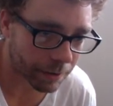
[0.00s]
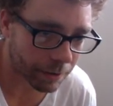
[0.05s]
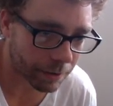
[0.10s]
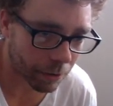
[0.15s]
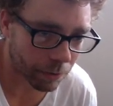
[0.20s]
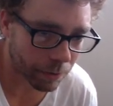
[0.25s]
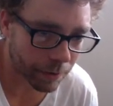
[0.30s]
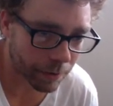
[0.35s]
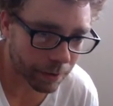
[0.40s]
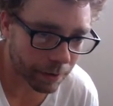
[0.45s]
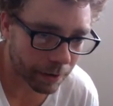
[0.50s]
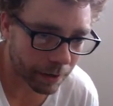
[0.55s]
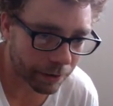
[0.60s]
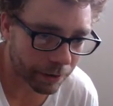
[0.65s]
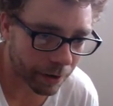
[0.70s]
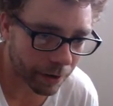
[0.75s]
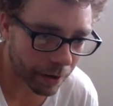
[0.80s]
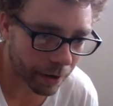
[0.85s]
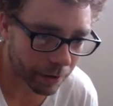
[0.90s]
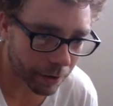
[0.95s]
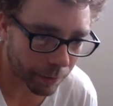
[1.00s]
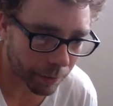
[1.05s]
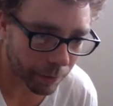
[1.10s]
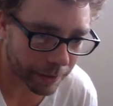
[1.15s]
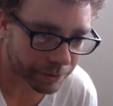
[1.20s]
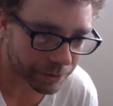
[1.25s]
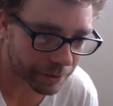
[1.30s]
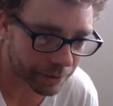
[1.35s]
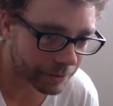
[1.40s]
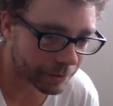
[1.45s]
Nolan Arenado,
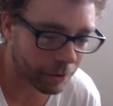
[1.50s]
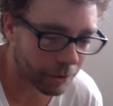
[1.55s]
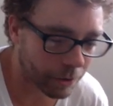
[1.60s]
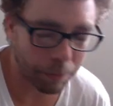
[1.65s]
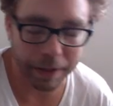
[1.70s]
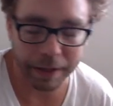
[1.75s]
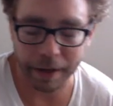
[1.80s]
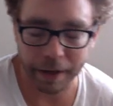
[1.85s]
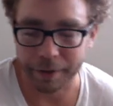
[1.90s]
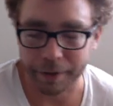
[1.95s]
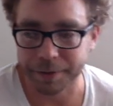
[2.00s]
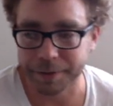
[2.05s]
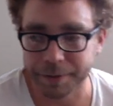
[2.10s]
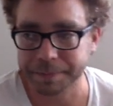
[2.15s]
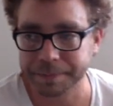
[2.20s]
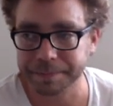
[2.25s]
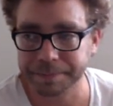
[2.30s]
and nobody cares.